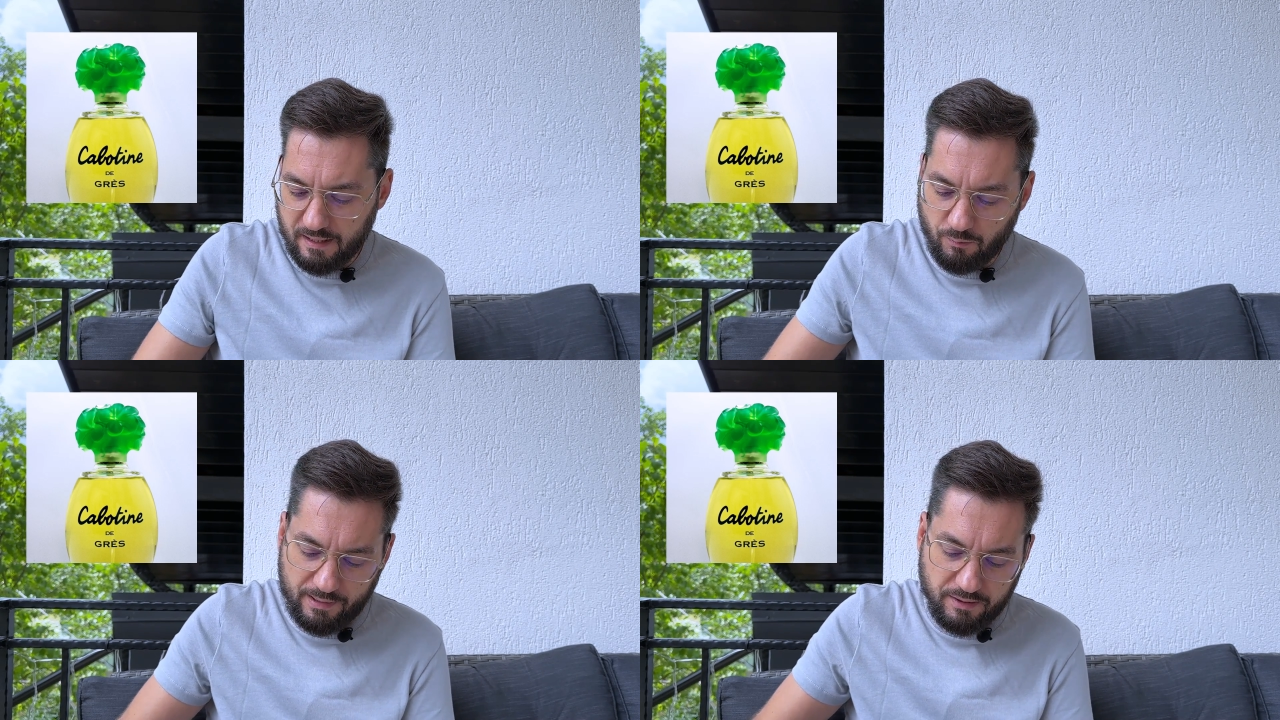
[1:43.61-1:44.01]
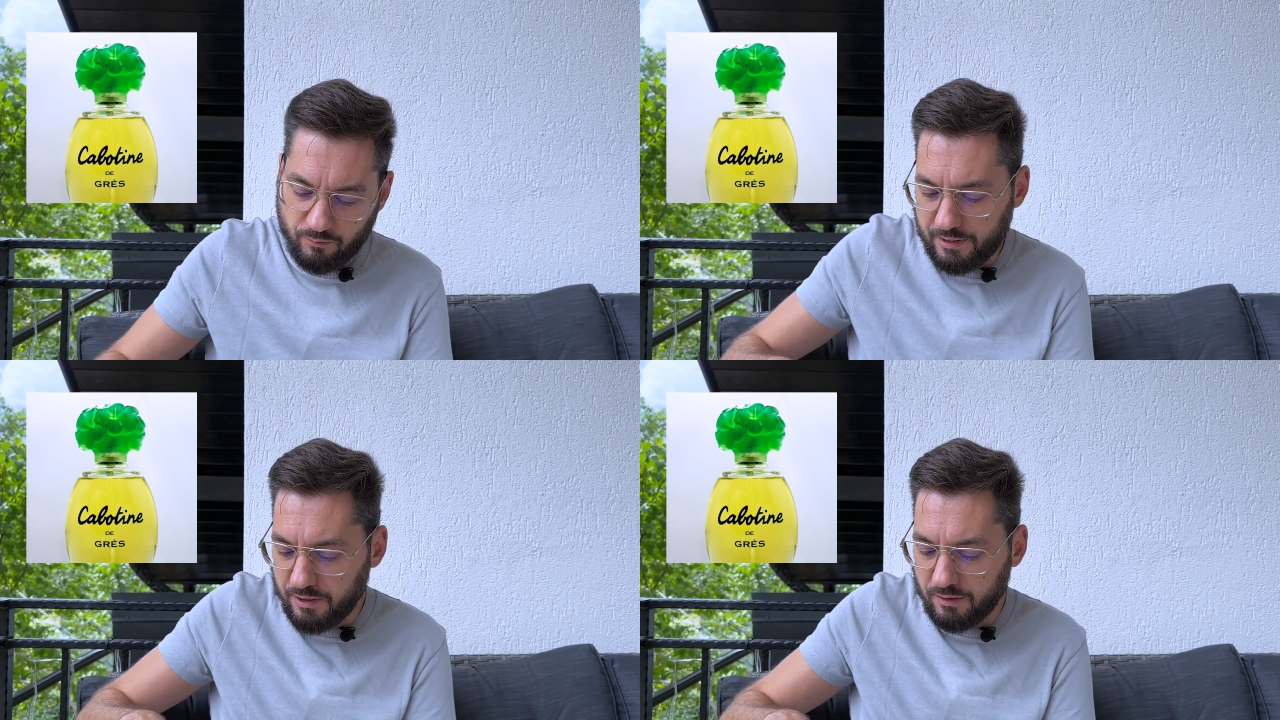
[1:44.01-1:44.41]

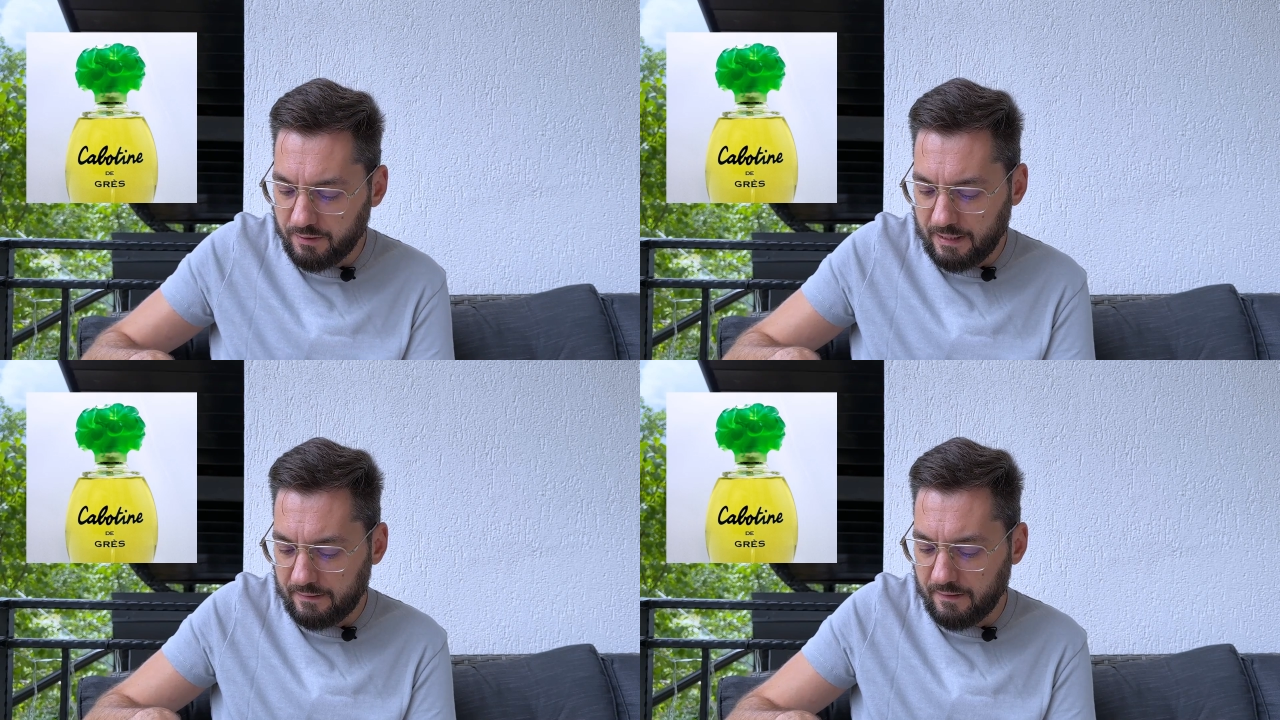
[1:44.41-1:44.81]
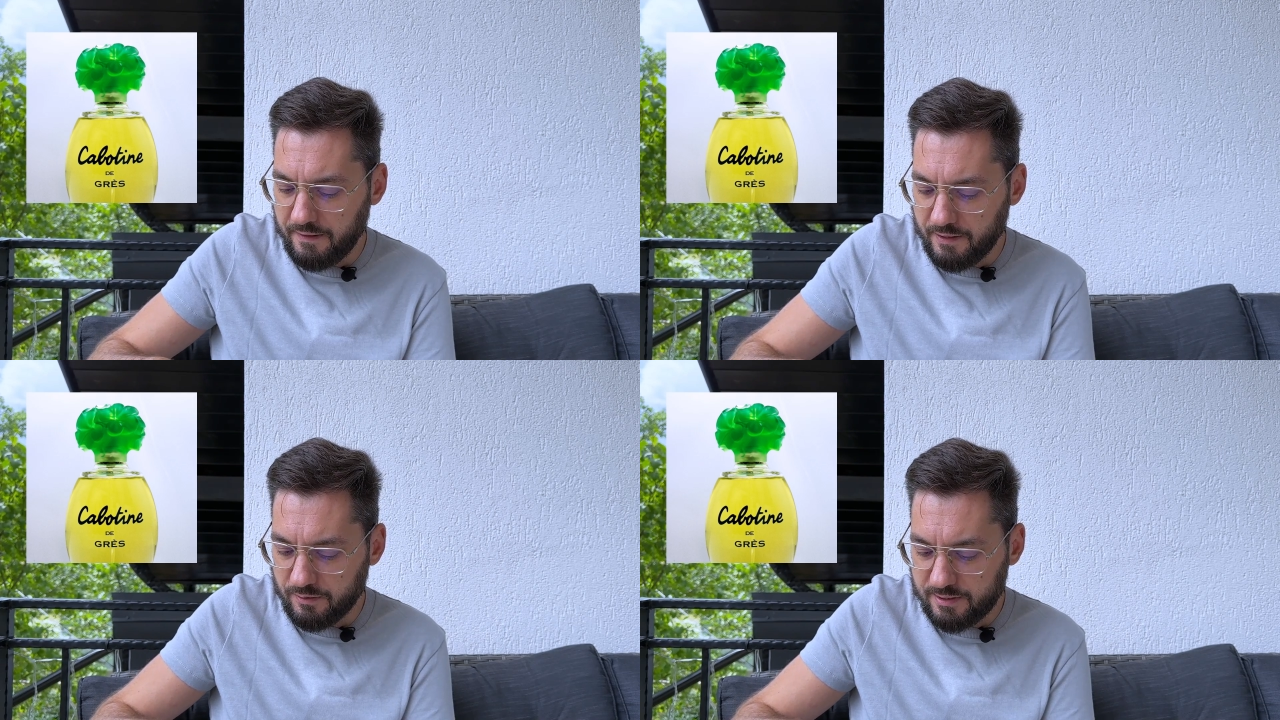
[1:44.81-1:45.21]
when you look at the
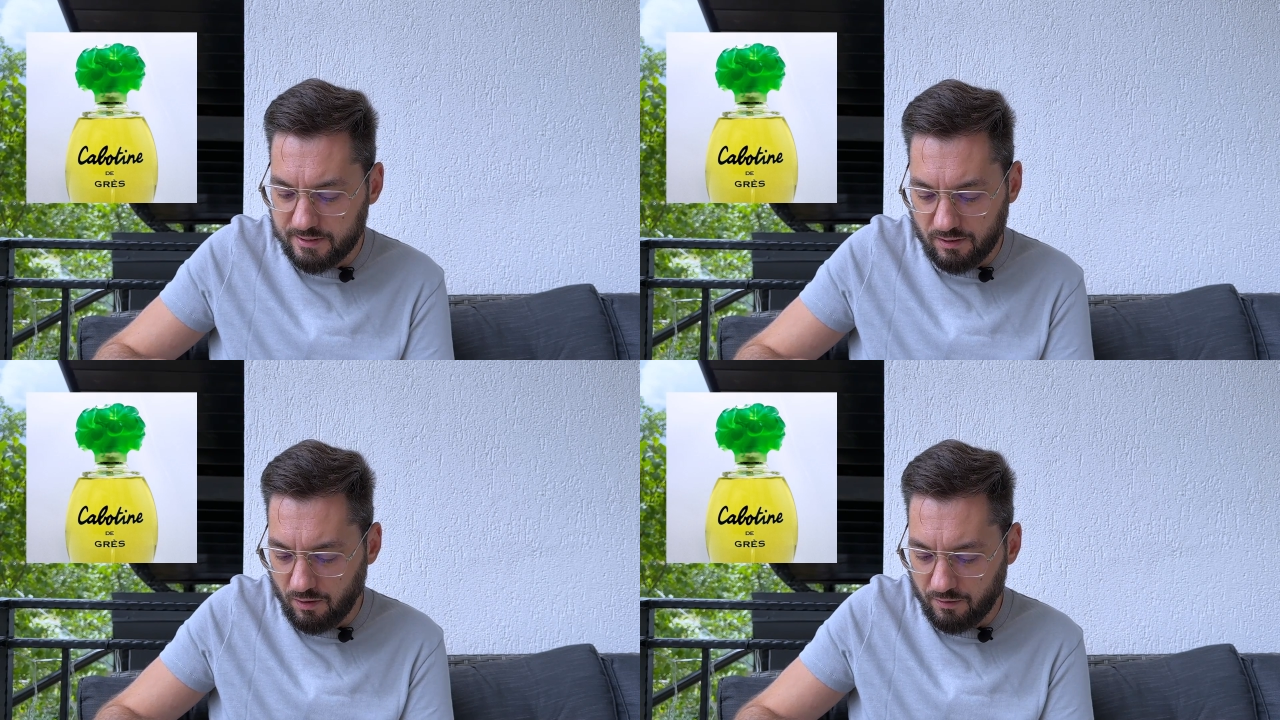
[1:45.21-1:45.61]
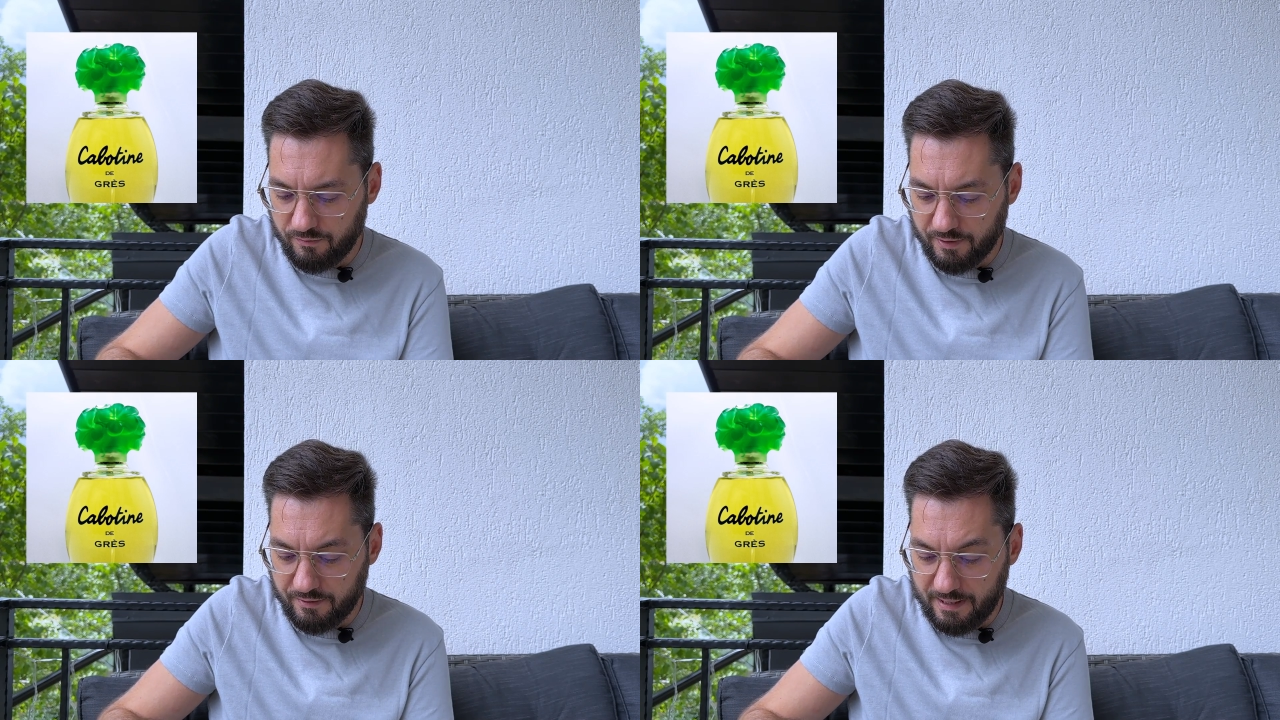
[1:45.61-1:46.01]
notes on
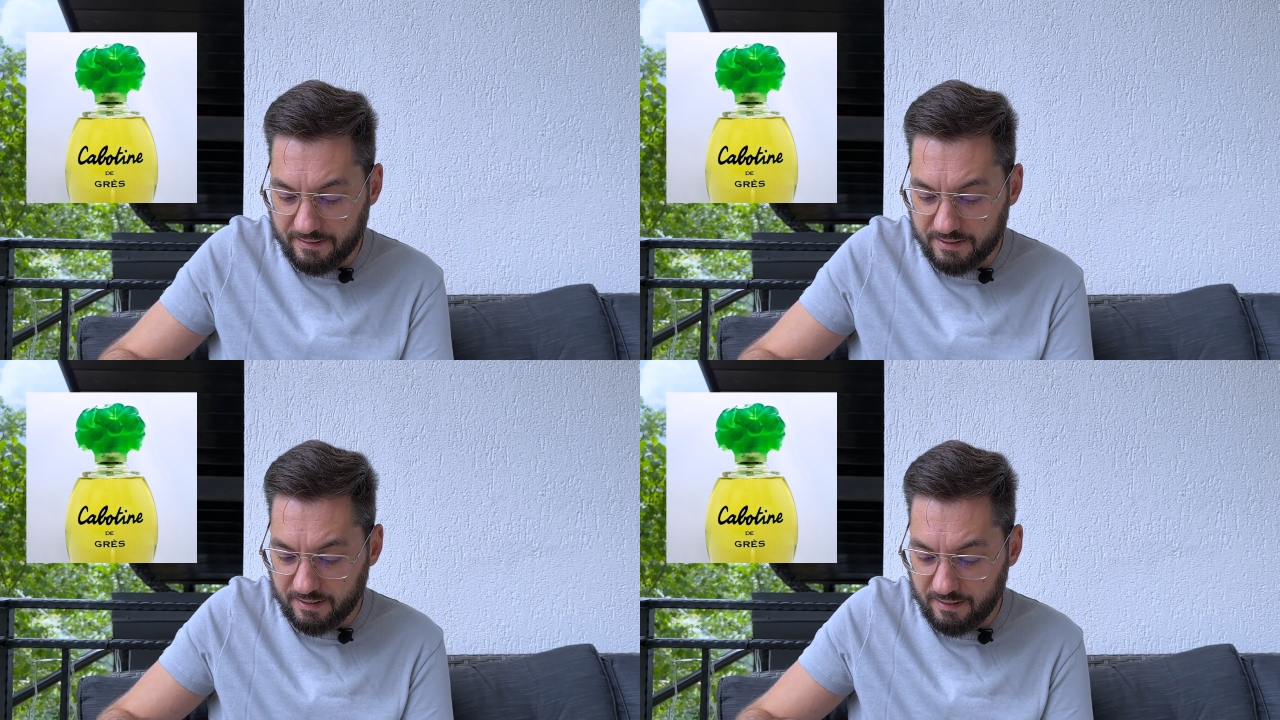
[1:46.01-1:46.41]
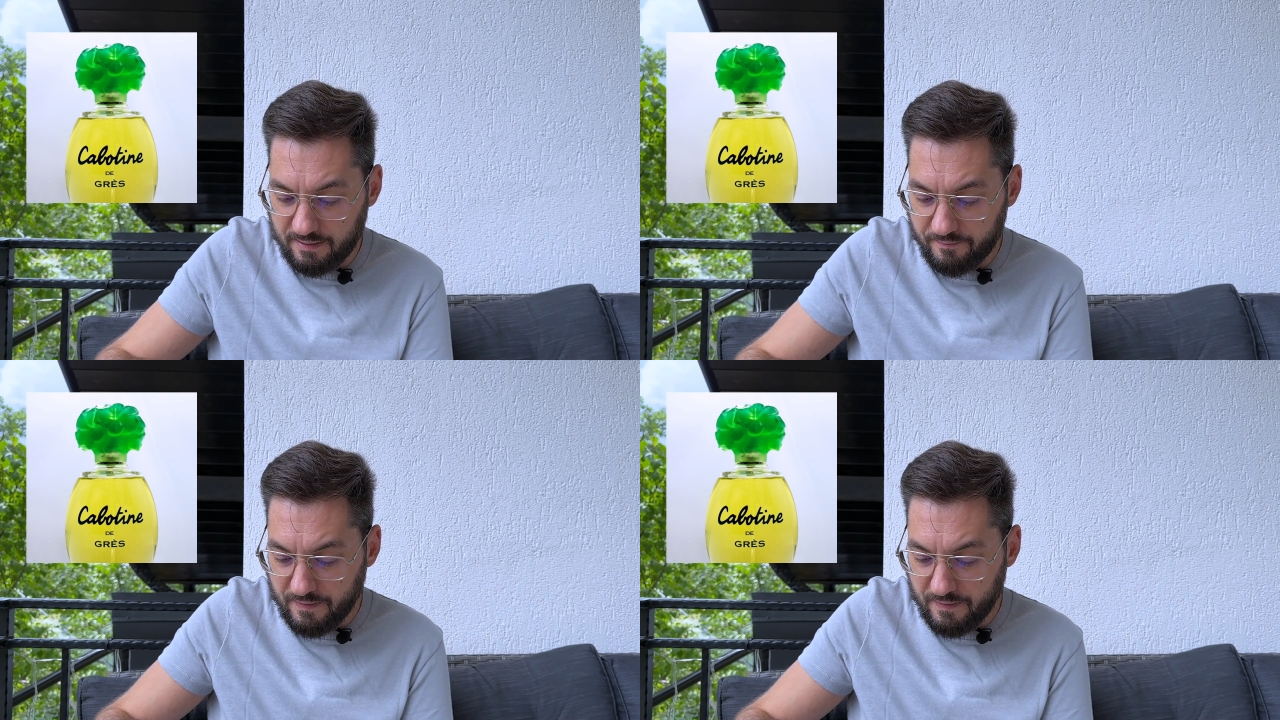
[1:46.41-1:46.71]
Fragrantica,